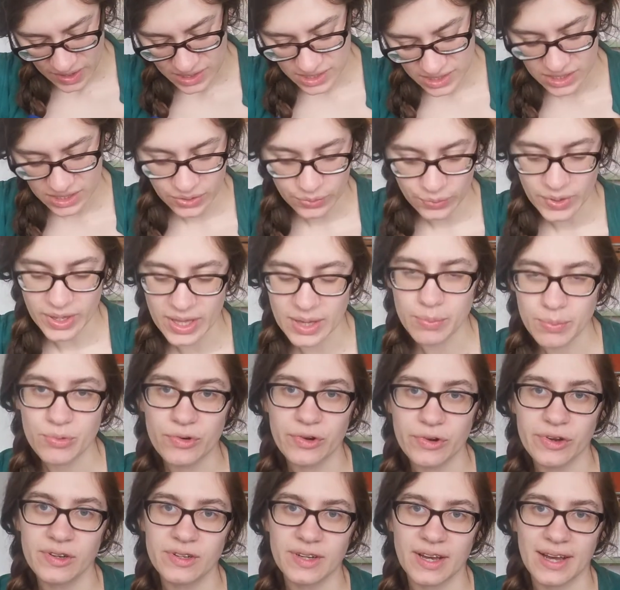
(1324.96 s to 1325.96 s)
So we
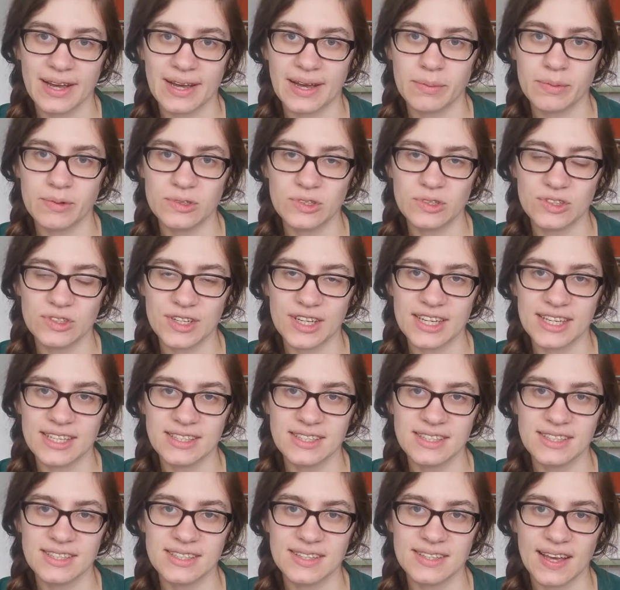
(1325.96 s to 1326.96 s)
pruned our apple
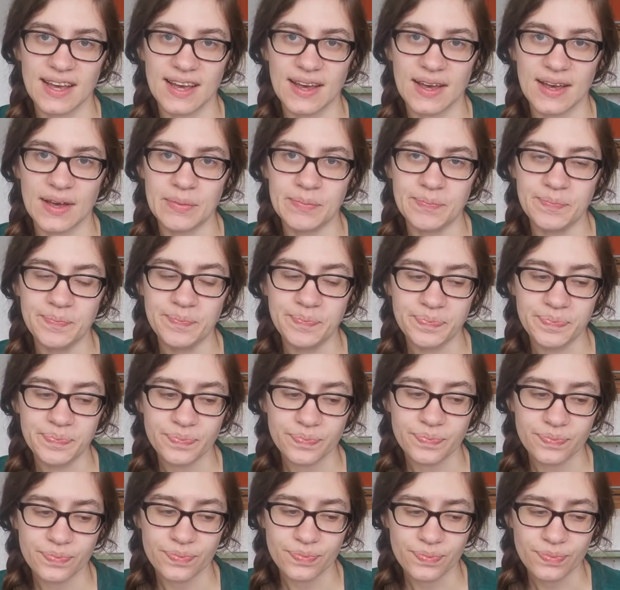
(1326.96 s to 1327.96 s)
trees
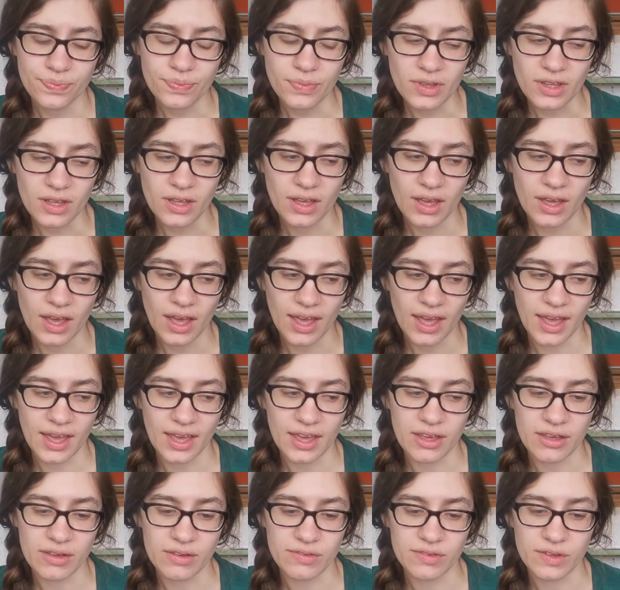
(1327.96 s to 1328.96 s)

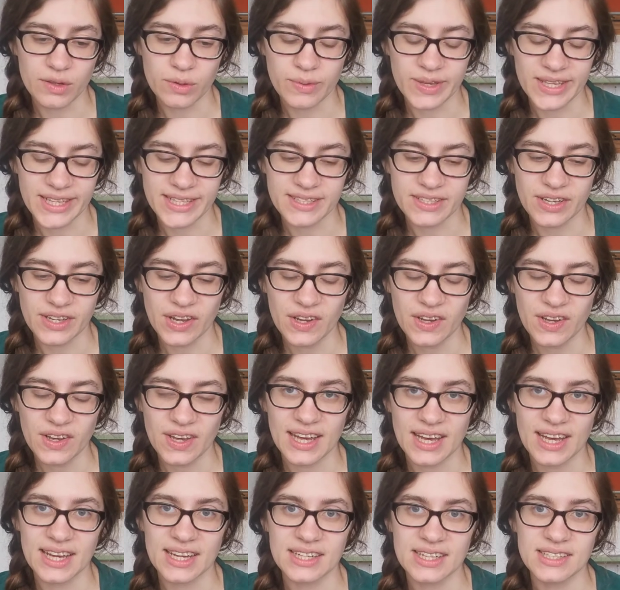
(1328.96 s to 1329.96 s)
a few weeks
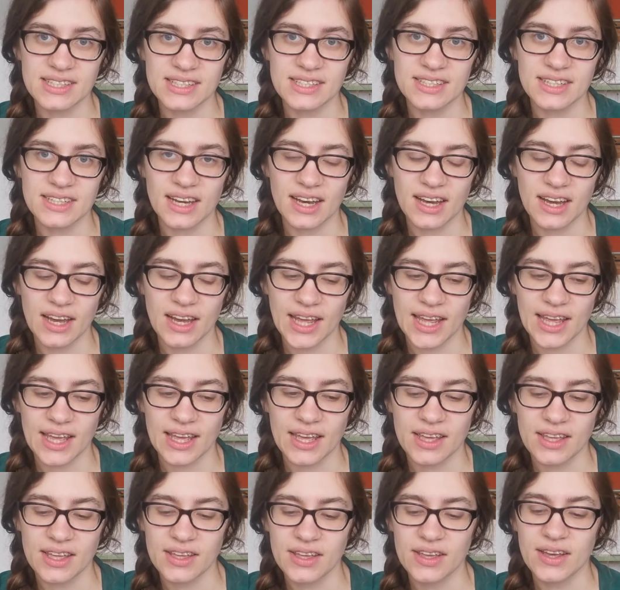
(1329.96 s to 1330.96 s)
ago, and
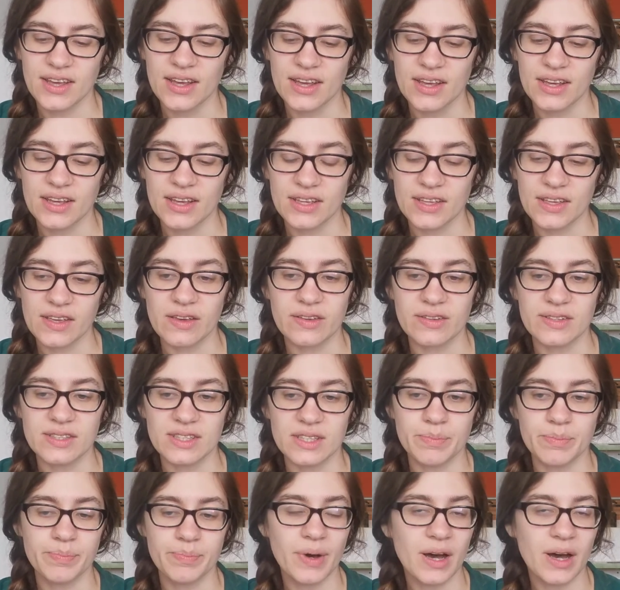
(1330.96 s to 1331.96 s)
I
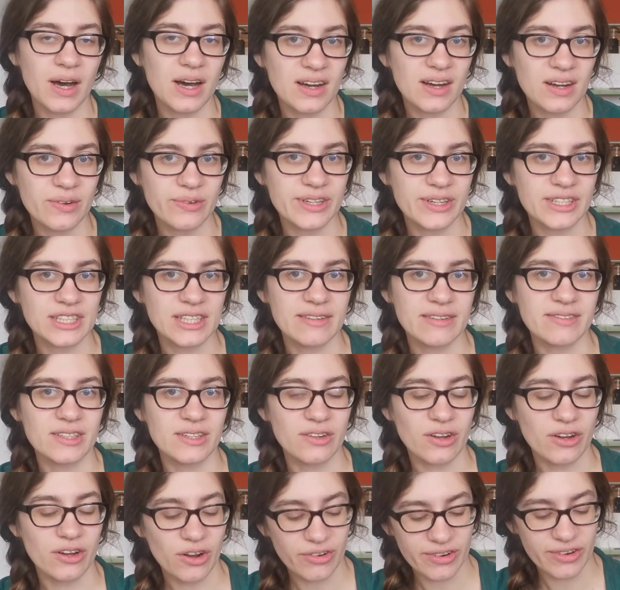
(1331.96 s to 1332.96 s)
used the bark, which gives
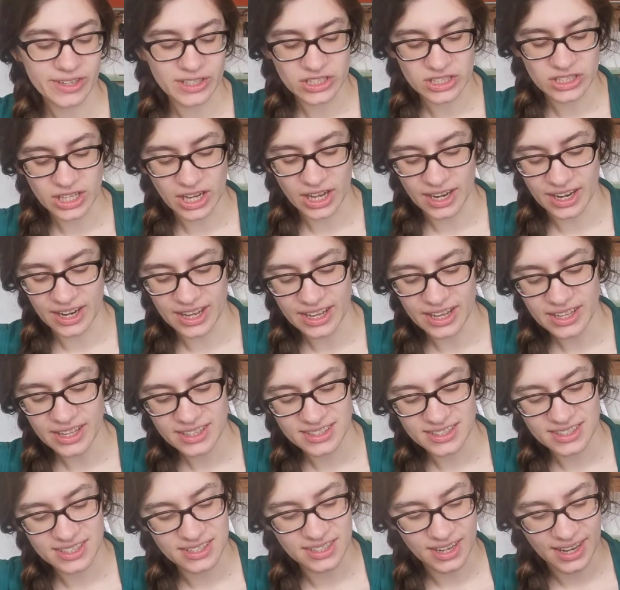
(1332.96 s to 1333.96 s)
an orange colour,
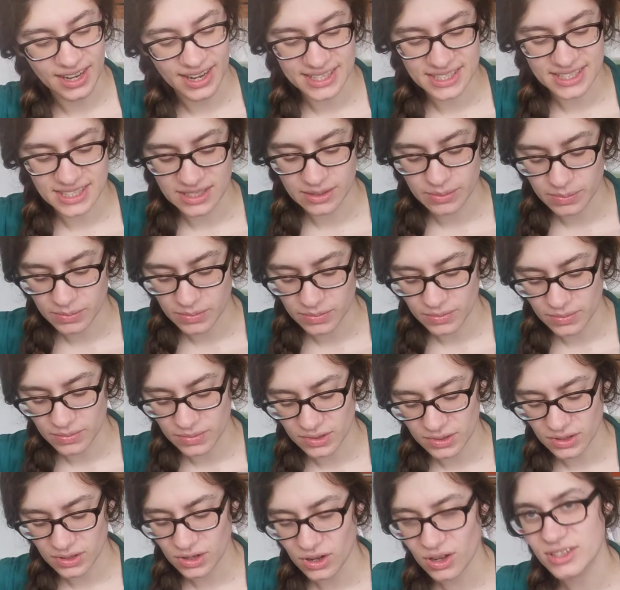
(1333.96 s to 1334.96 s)
to dye some
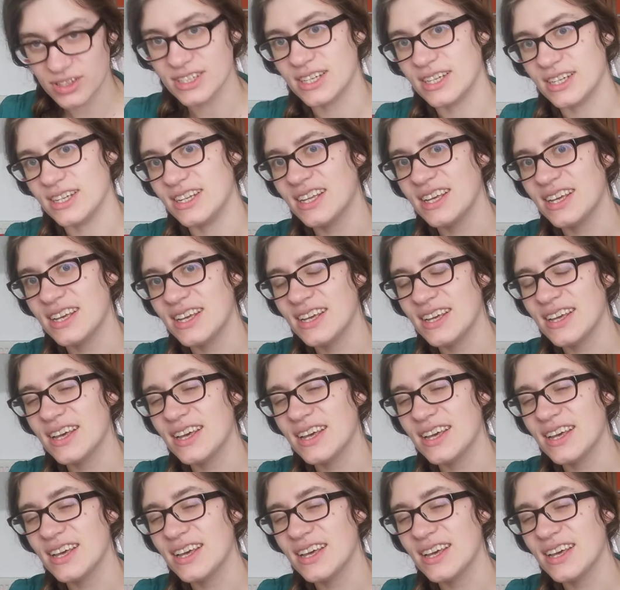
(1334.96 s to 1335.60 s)
cotton,